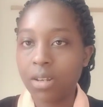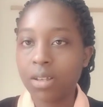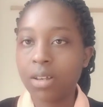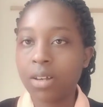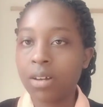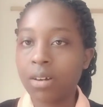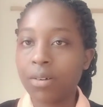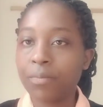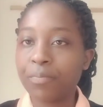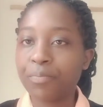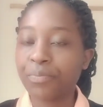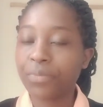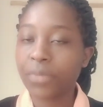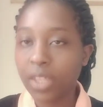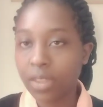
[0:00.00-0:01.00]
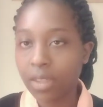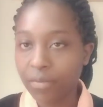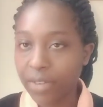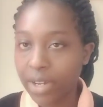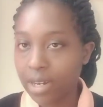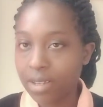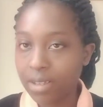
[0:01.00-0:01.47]
the
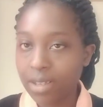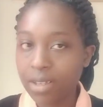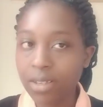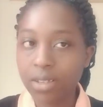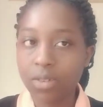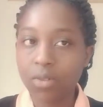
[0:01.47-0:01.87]
viruses